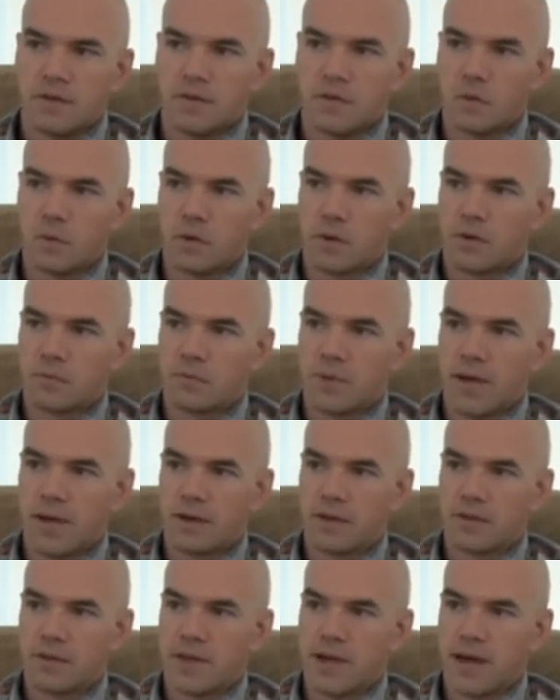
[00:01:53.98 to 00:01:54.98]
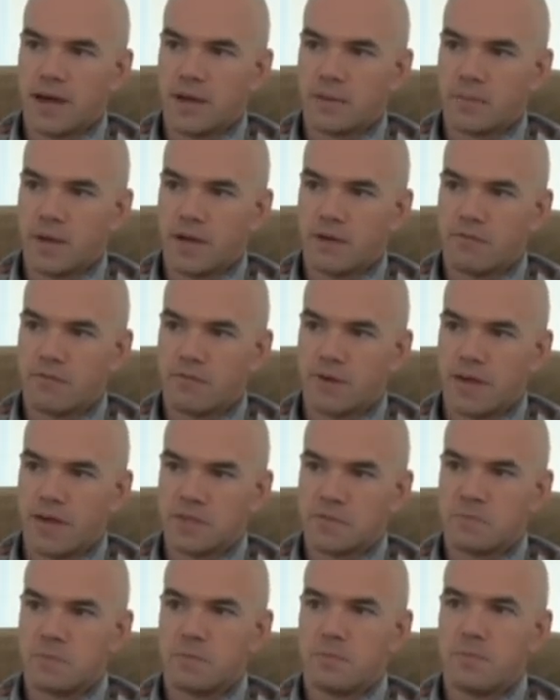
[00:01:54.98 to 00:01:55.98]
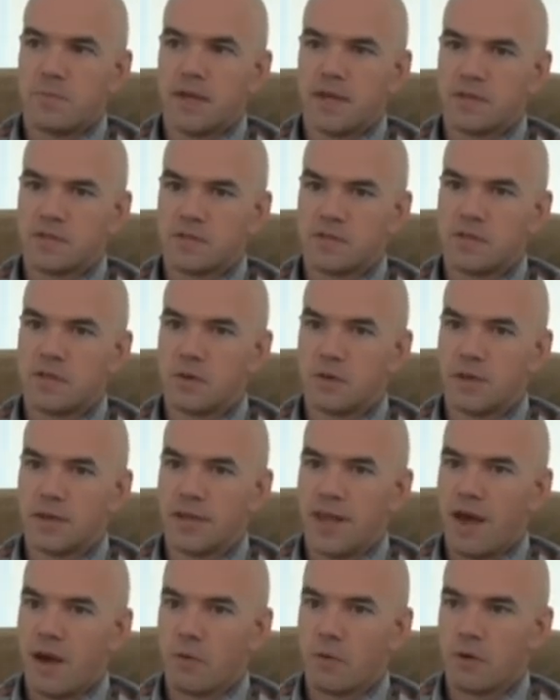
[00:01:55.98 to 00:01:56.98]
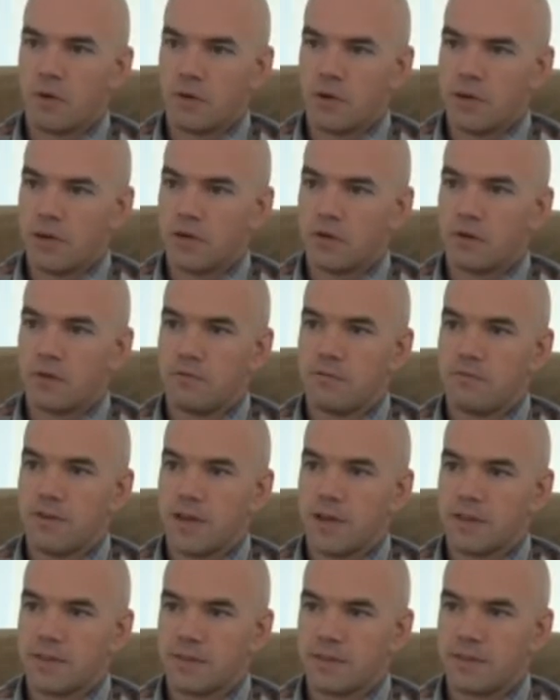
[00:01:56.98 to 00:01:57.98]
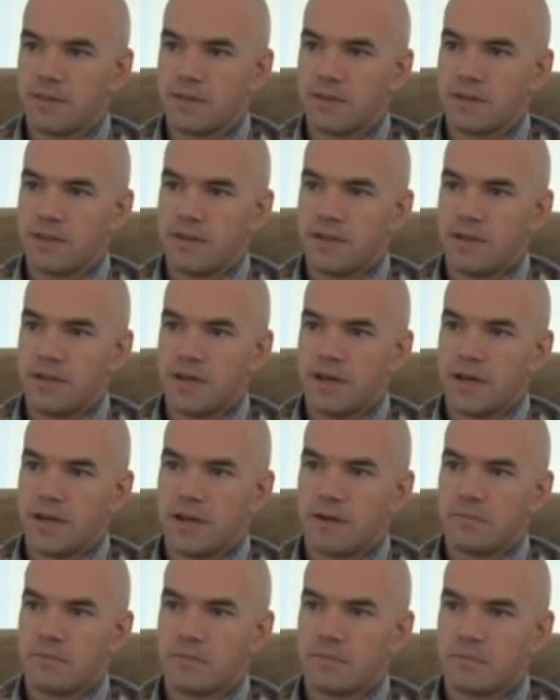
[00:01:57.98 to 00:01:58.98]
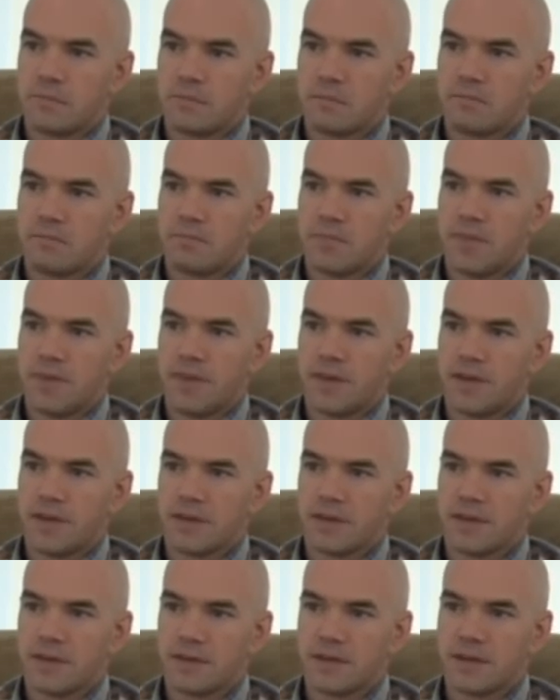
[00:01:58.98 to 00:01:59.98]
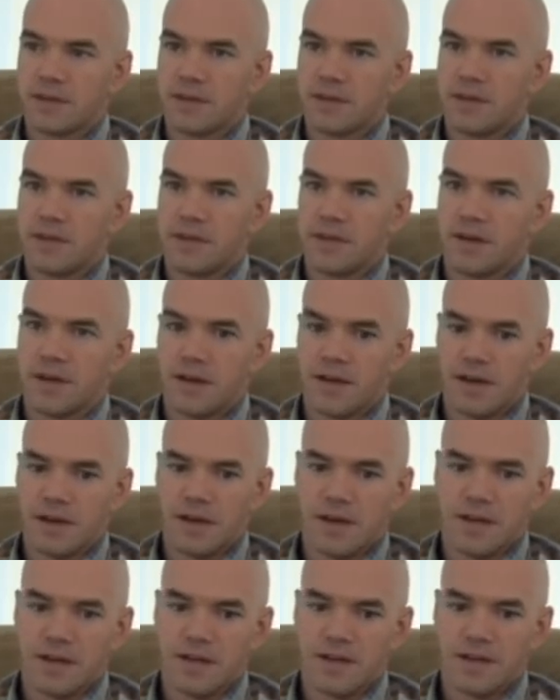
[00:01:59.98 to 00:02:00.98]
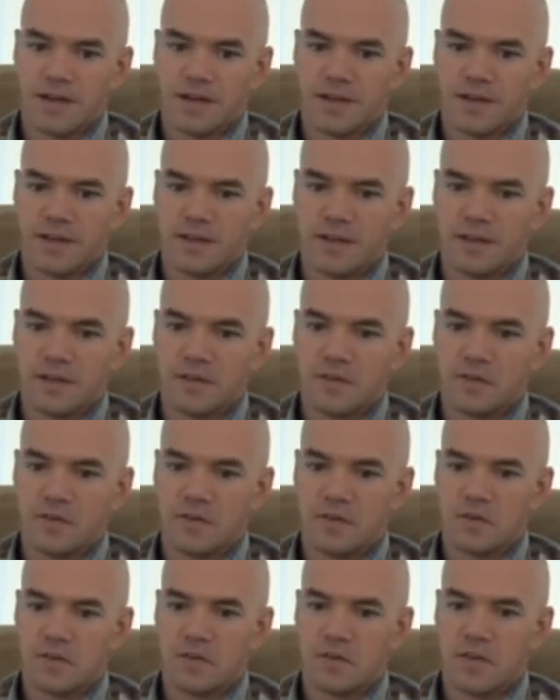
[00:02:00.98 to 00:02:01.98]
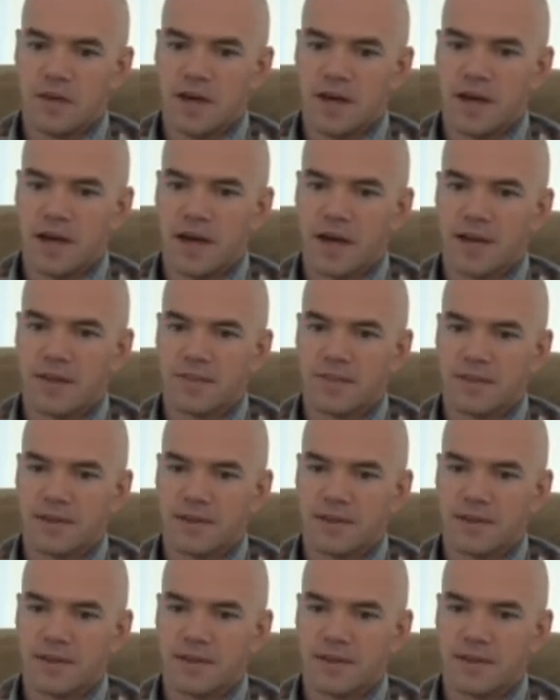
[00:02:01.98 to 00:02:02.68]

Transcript: the World Bank or the IMF as as doing that work in good faith. Um, that uh, I, I,